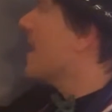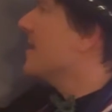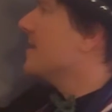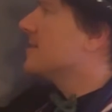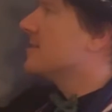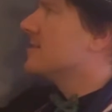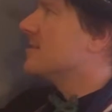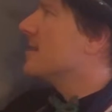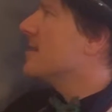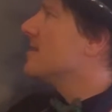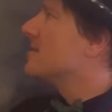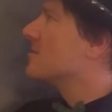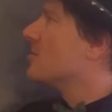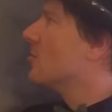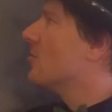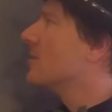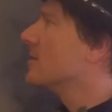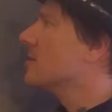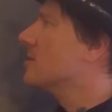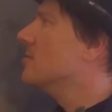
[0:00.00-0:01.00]
h is
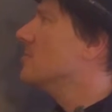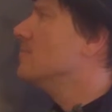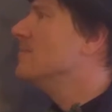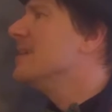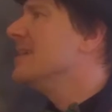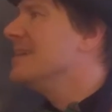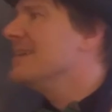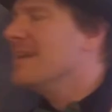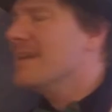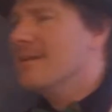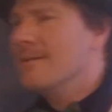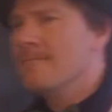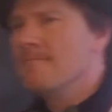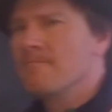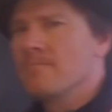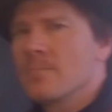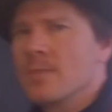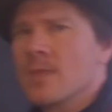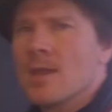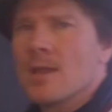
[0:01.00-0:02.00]
going to be
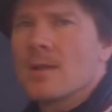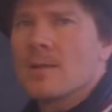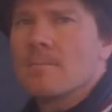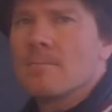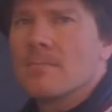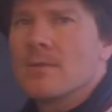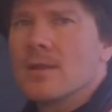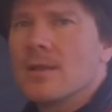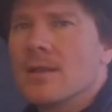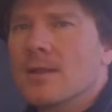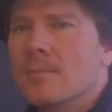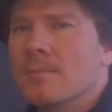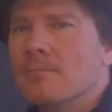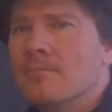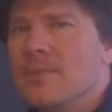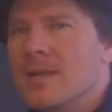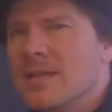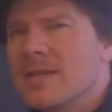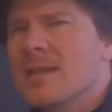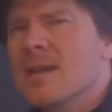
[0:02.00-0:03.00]

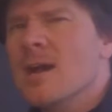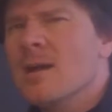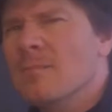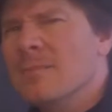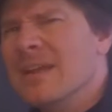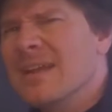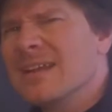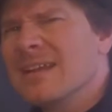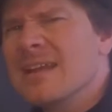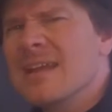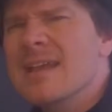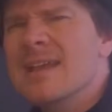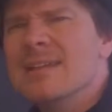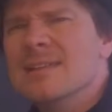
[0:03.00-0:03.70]
becoming